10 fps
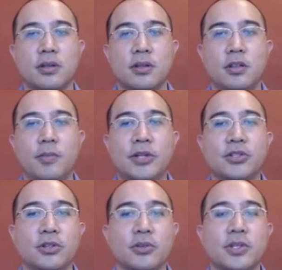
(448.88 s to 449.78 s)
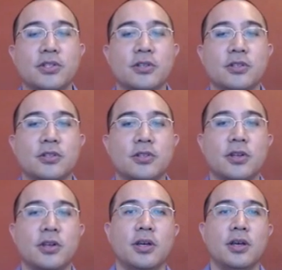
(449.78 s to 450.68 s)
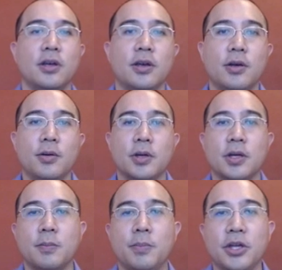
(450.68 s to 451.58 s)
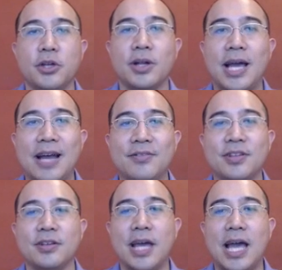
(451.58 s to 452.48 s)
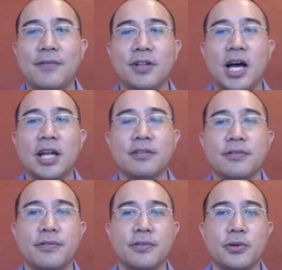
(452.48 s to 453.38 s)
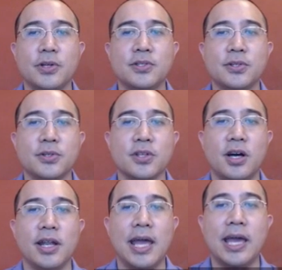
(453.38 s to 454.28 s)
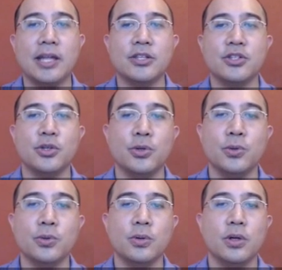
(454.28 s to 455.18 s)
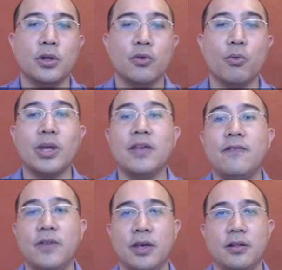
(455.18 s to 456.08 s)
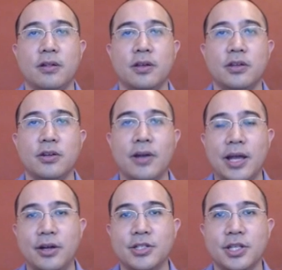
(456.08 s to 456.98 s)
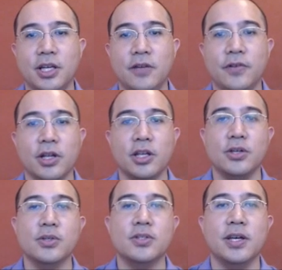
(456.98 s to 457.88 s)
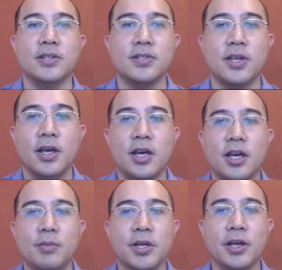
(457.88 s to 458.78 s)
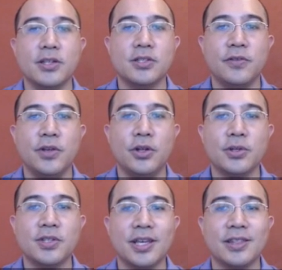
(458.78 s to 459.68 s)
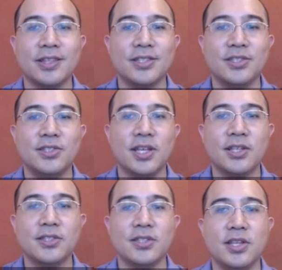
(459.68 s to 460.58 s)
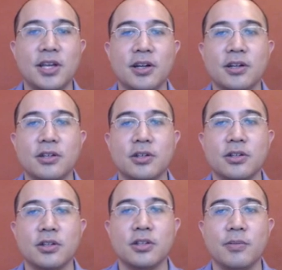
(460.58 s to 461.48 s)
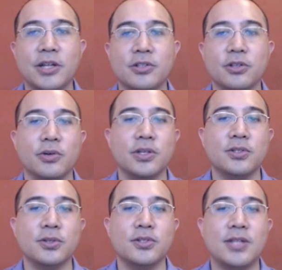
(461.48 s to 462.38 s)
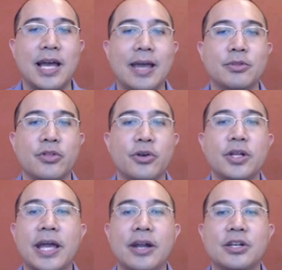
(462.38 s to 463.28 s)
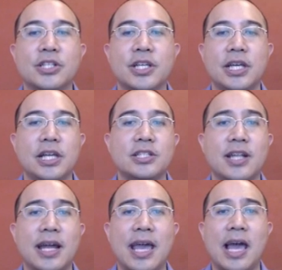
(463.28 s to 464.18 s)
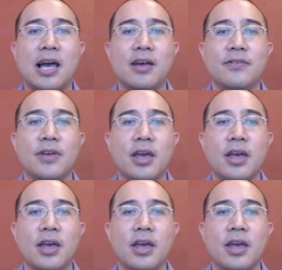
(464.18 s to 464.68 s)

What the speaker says: dimensional crystals. But you're going to have a lot of crystals on hand to refill your energy if you're going to use this. Because if you notice, like the 6 here, dimensional crystals times 30 energy each that I have,